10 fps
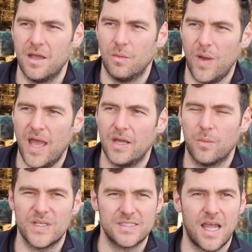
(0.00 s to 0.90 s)
where
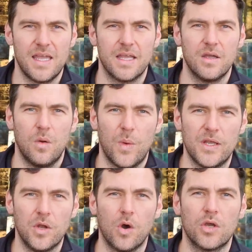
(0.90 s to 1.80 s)
we're saying we're
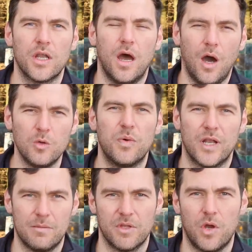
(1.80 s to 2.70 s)
not going to open
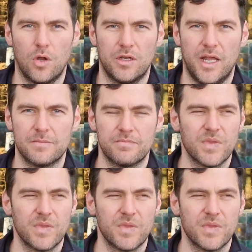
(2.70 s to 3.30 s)
up the colony.